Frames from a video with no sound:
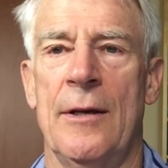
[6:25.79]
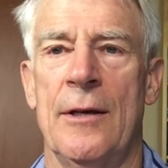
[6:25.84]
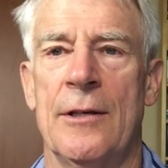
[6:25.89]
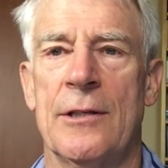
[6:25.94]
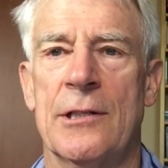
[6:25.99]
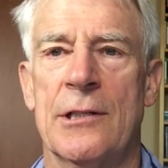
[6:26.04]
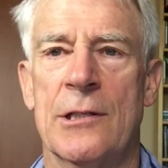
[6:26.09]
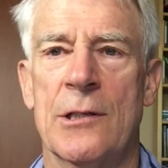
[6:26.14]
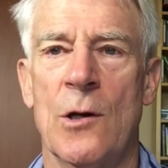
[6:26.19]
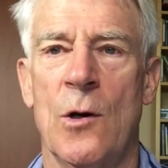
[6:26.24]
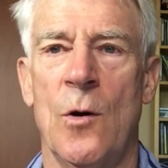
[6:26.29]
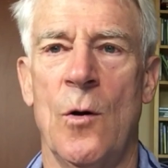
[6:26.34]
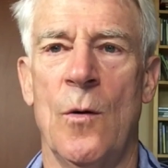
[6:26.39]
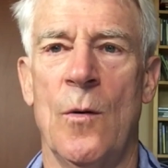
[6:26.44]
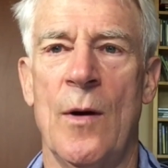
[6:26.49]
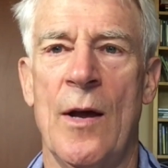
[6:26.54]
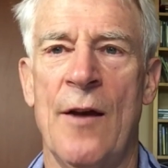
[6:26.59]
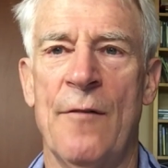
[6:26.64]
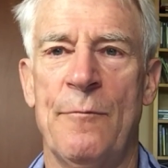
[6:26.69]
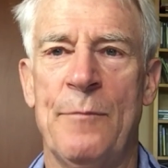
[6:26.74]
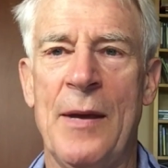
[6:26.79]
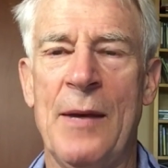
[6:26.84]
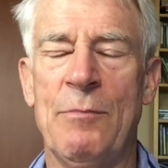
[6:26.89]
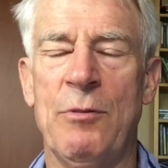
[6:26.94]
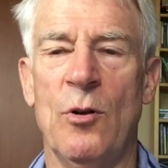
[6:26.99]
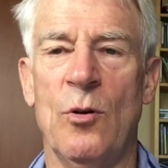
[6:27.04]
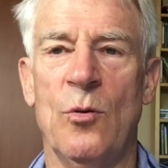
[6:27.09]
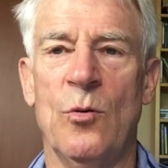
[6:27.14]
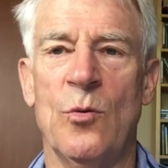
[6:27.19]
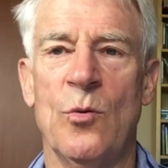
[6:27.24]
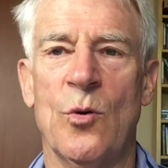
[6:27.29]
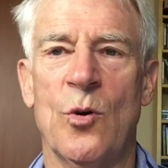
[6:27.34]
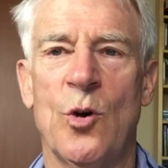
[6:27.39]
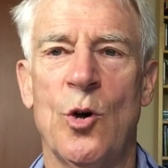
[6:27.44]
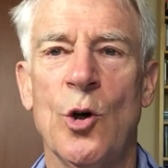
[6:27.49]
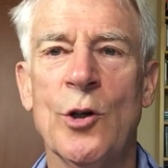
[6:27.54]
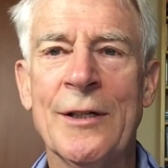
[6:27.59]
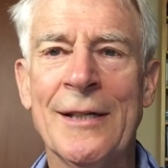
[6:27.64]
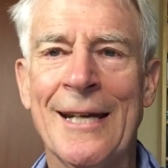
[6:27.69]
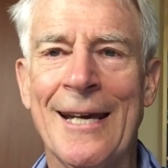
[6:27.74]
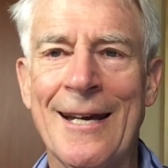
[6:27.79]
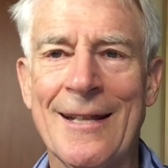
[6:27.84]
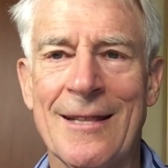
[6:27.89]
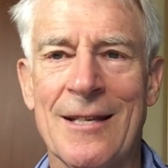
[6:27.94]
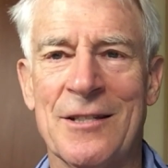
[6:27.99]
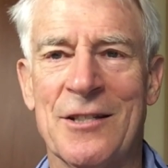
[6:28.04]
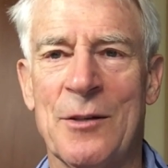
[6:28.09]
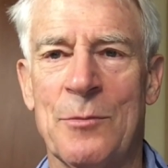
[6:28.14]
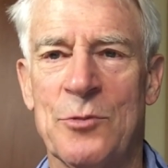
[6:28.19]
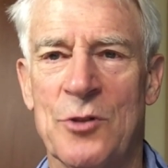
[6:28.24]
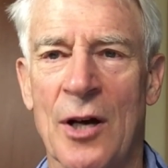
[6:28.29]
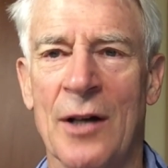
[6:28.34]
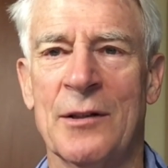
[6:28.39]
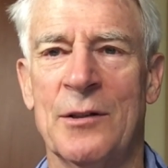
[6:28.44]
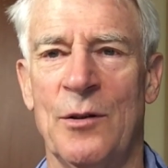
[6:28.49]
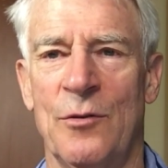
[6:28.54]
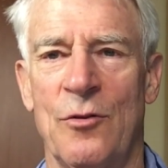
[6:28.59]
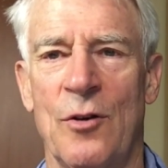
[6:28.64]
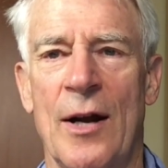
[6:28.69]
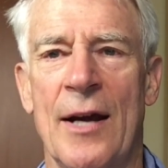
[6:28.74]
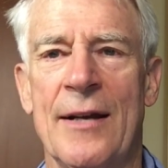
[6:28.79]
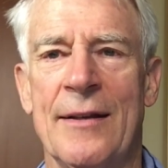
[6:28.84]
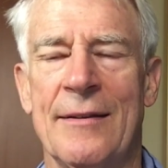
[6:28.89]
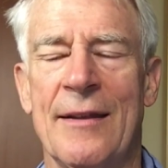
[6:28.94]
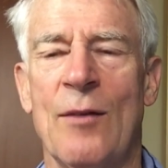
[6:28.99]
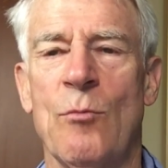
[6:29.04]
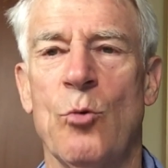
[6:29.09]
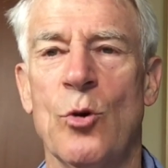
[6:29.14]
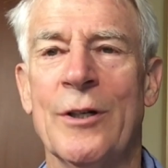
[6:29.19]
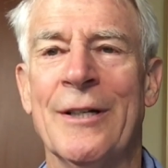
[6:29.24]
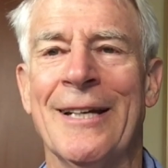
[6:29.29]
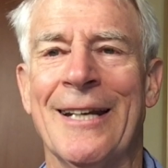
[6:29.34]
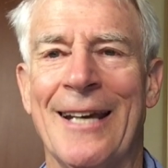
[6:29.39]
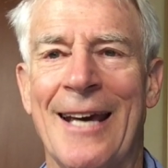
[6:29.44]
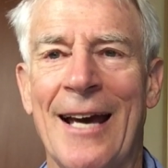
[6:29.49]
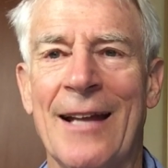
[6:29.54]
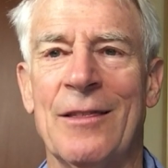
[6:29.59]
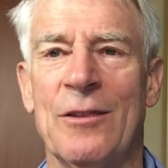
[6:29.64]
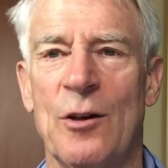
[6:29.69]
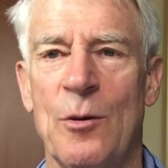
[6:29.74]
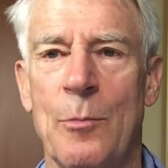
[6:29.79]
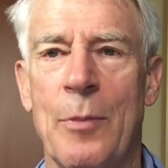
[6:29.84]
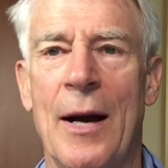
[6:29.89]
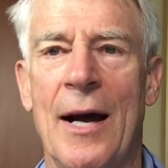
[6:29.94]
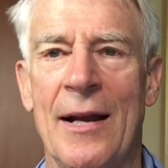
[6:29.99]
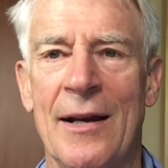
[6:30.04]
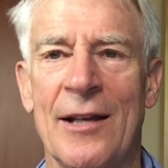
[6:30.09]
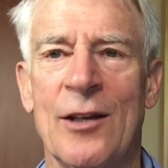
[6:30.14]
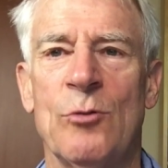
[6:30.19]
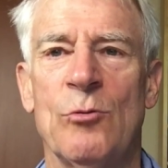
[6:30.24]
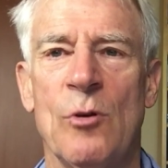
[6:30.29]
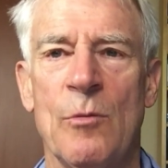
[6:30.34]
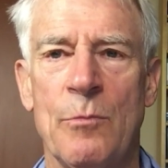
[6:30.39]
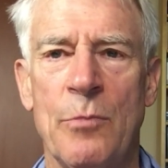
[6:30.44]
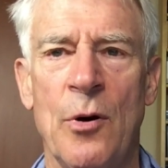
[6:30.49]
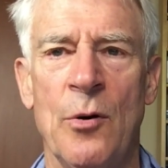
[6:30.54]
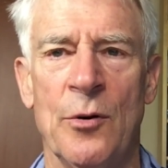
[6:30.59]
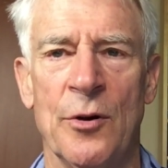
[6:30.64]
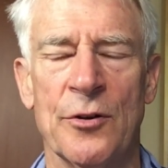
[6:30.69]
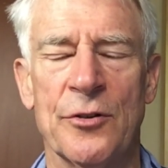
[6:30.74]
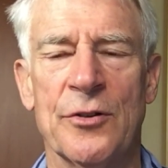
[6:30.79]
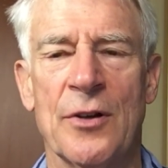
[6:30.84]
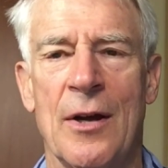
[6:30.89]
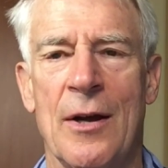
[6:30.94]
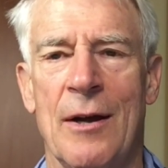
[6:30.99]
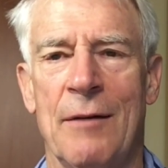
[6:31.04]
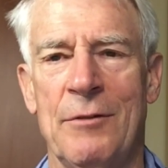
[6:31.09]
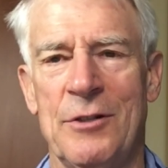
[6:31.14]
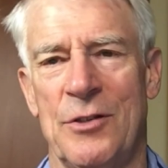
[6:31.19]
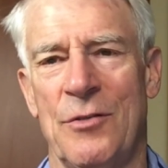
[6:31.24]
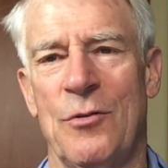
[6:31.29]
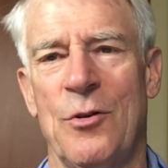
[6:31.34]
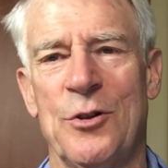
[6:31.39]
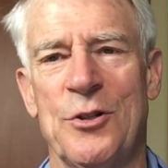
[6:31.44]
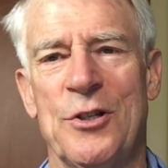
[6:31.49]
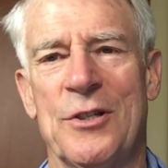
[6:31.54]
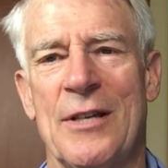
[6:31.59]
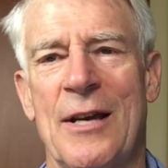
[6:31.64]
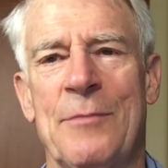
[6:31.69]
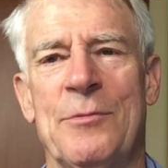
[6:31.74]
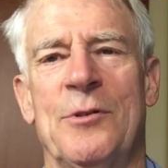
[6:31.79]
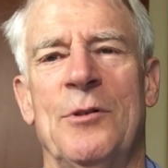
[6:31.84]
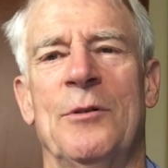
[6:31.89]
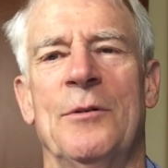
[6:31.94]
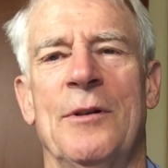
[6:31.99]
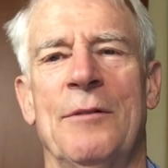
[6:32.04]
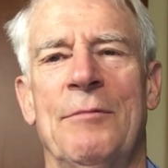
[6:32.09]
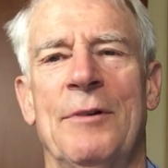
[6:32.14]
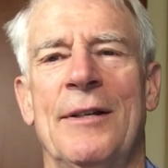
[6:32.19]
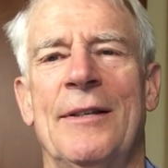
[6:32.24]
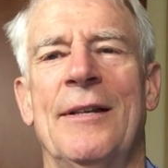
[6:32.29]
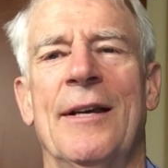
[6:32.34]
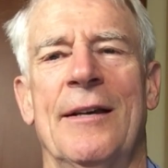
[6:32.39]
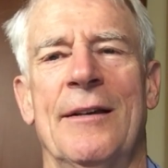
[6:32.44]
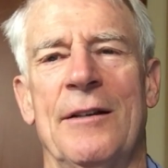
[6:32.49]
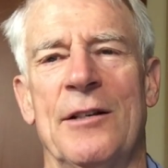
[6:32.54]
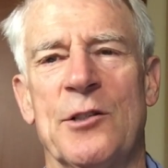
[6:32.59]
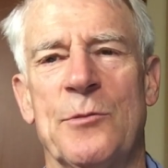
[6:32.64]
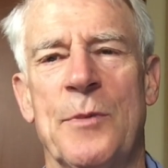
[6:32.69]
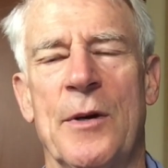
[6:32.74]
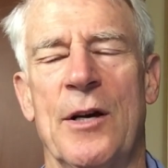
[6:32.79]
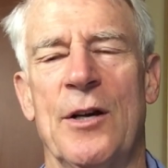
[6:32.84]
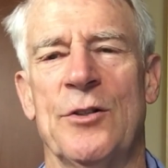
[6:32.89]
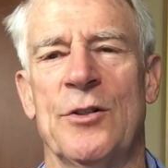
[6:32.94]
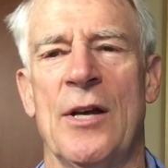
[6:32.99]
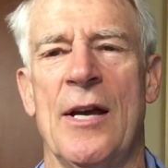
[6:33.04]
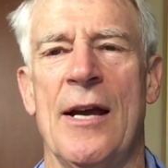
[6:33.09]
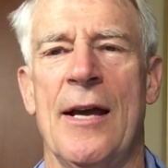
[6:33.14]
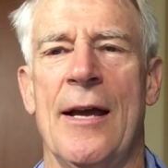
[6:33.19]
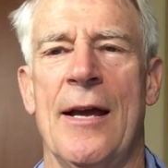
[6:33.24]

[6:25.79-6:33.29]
So if people couldn't get the subjunctive right, they wouldn't get their bilingual bonus, which of course is absolutely ridiculous because